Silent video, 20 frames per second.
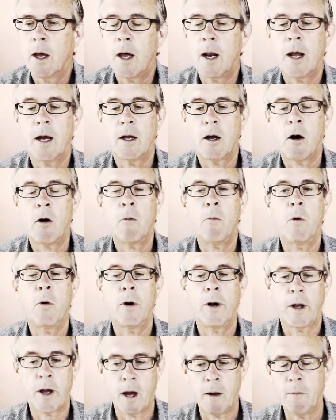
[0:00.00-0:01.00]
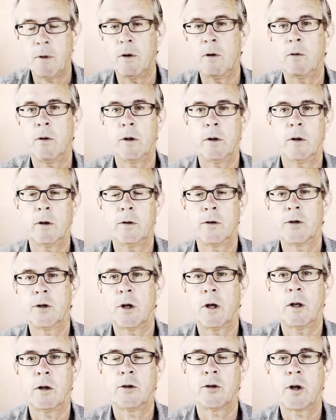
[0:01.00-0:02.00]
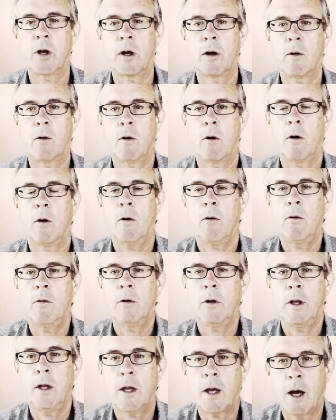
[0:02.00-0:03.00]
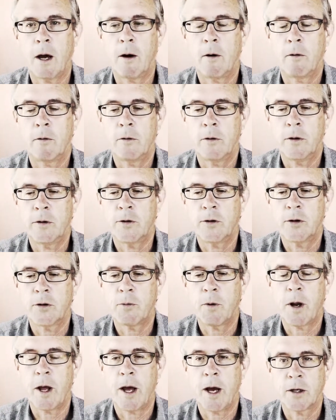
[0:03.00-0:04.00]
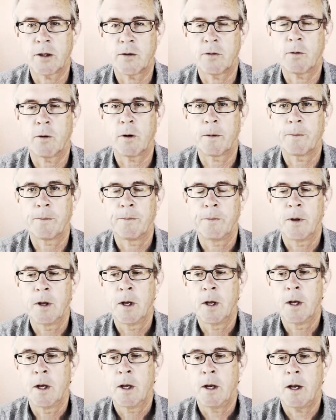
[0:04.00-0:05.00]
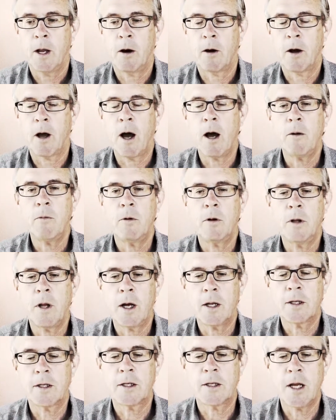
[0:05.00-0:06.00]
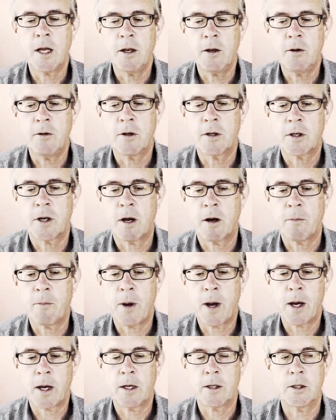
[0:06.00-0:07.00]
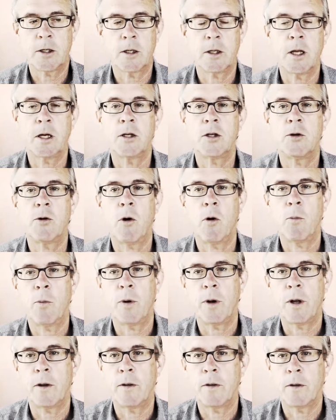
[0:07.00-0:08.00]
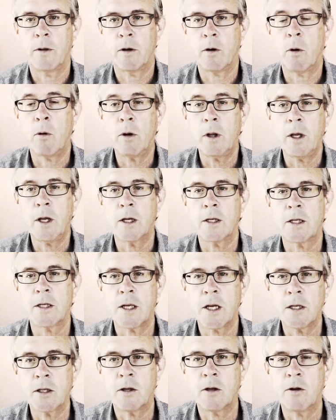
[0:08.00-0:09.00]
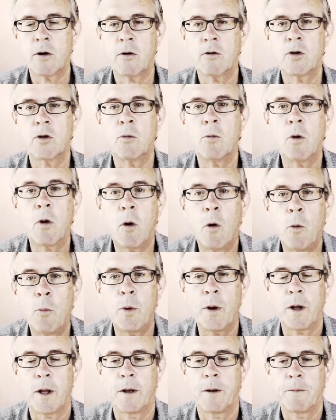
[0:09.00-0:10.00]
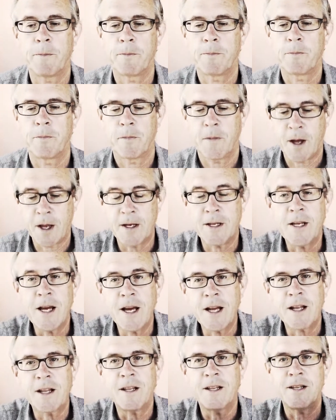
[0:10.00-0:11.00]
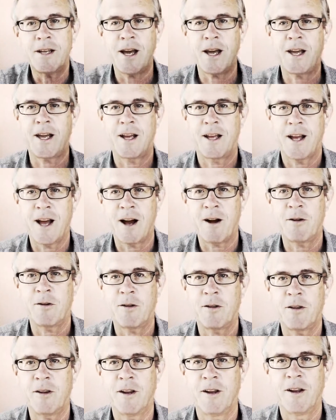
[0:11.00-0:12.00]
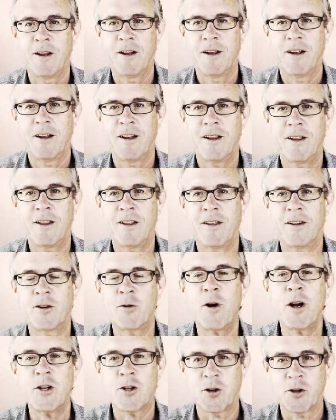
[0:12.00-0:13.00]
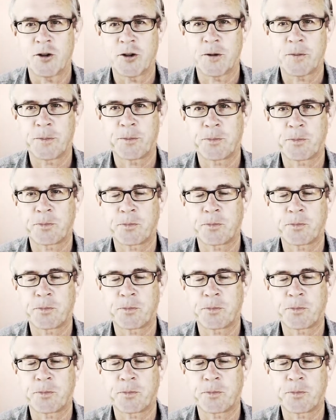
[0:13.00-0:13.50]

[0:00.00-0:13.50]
And all morning I've been doing those, and it's like, holy cow, this is what I asked for. Now, God will not send you this care package unless you open it. It only gets sent to those who will open it and take out the treasures.